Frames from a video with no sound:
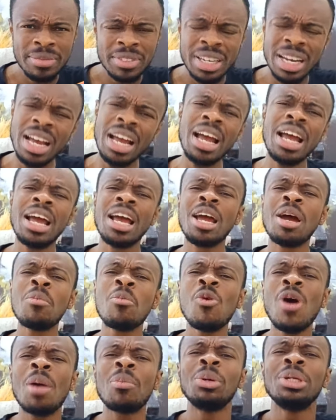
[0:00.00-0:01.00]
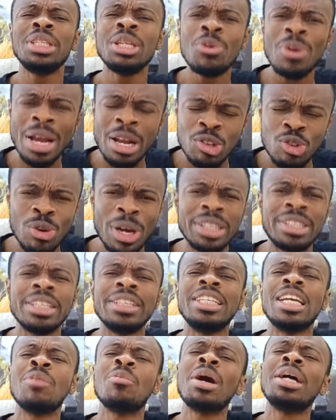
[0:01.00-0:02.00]
Hey, Muabudi, where is where
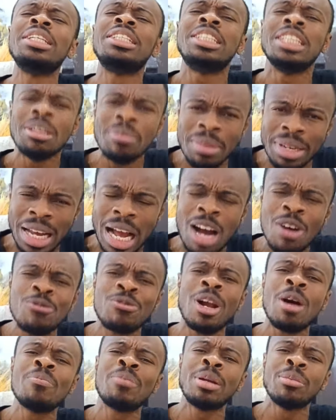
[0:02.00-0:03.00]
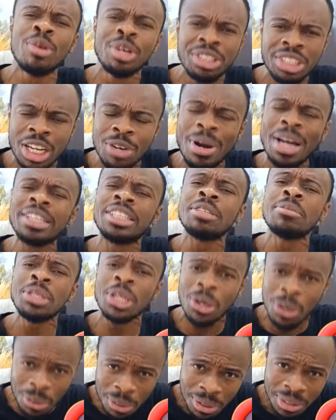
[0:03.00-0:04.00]
Chidi, what Jimmy, Avram Ben Moshe, what Jimmy,
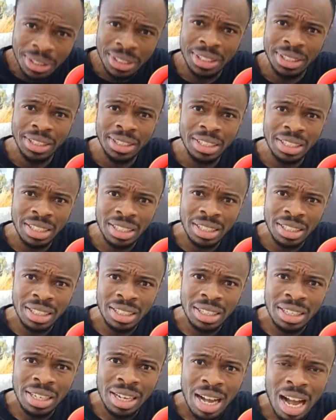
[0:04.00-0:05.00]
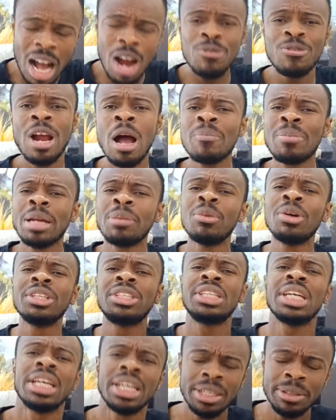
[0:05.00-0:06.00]
Avram Ben
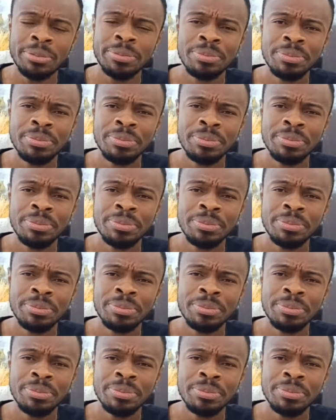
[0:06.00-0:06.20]
Moshe,